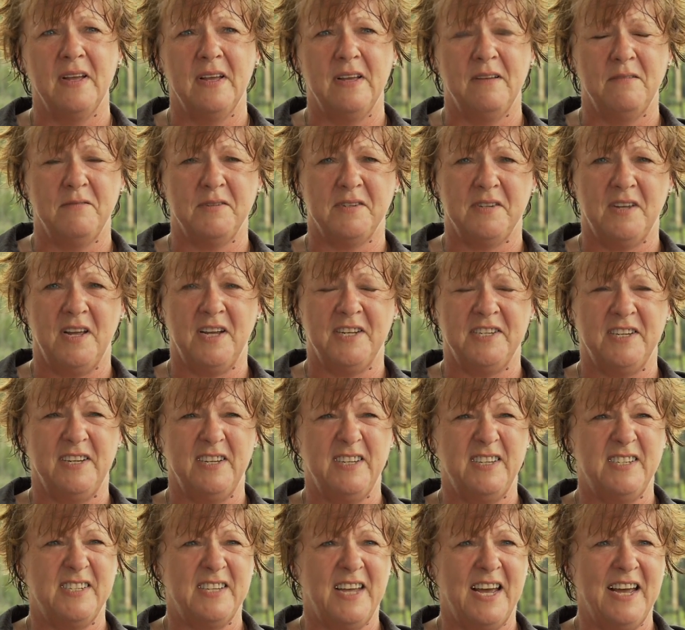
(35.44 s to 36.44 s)
It was
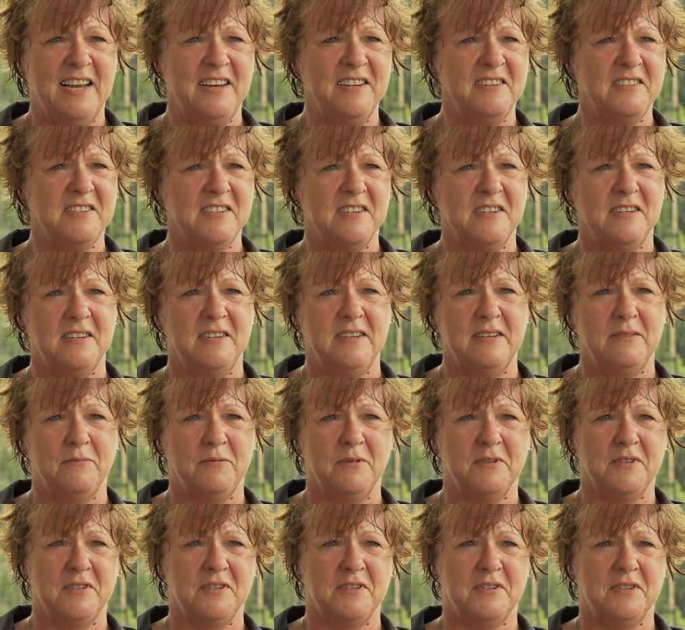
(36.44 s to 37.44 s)
utterly silent, it
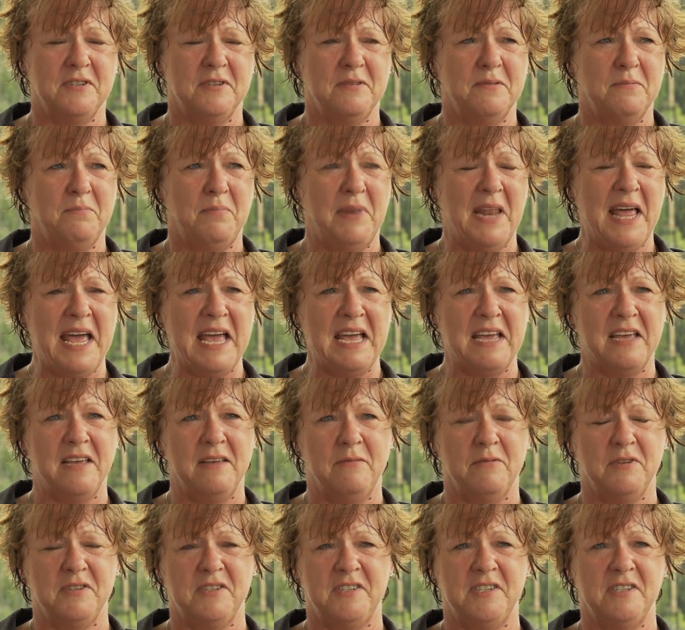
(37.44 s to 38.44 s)
was black,
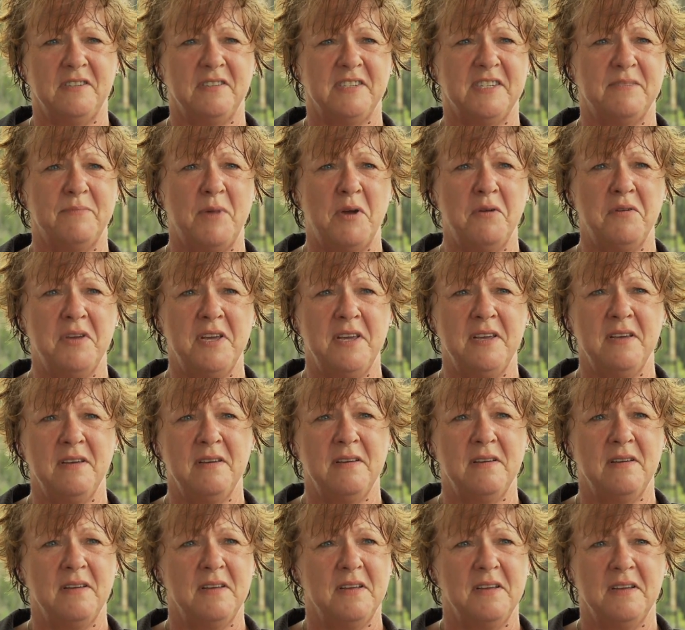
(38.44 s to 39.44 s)
it was still smoking,
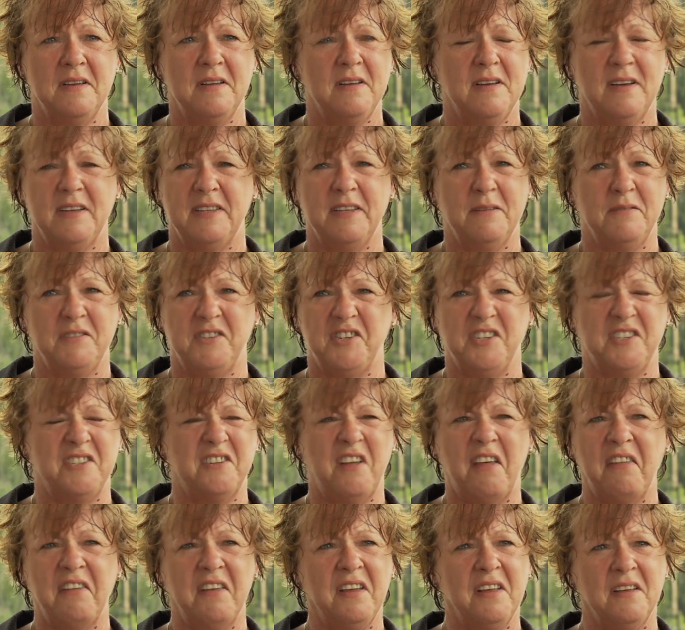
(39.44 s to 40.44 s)
and there was just
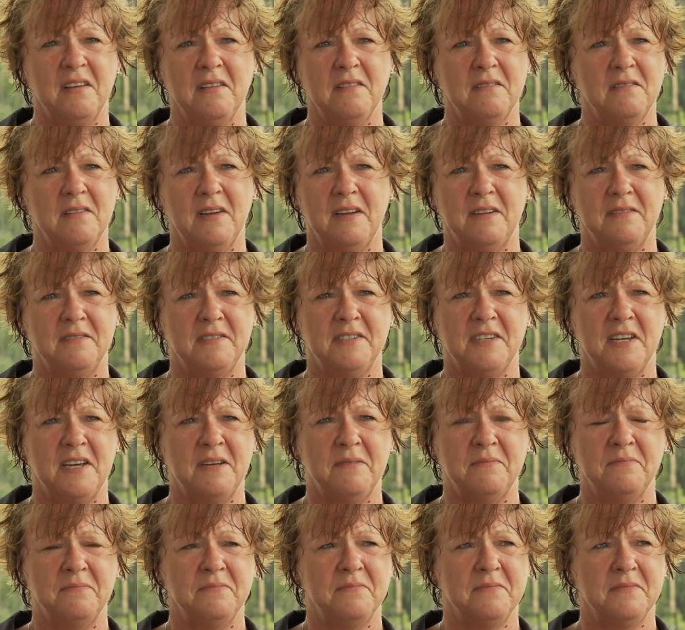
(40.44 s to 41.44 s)
nothing. And
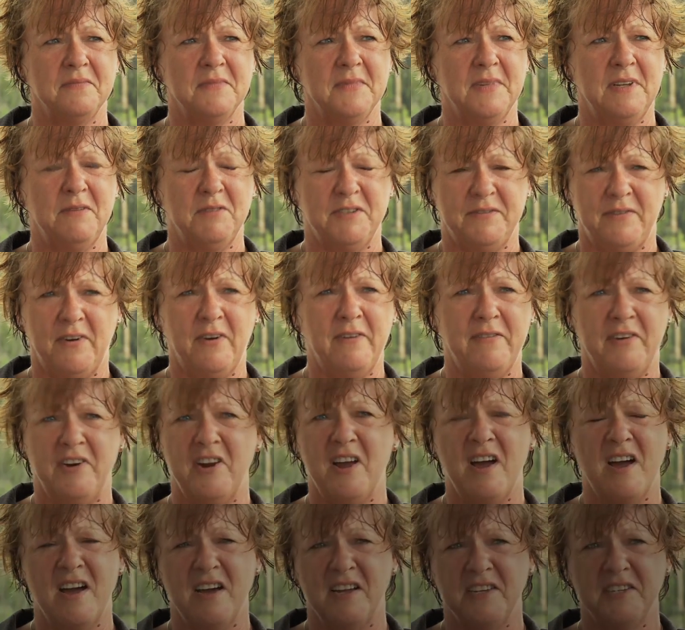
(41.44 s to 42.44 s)
um, it was very,
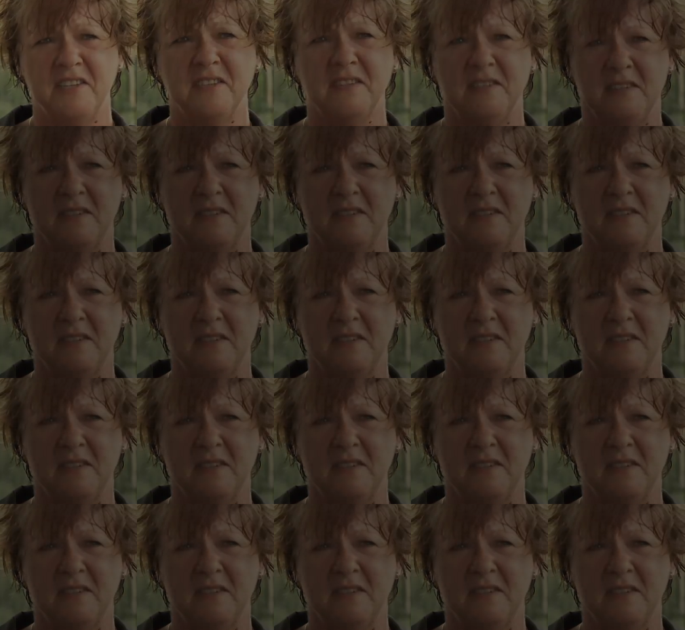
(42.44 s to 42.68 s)
very hard.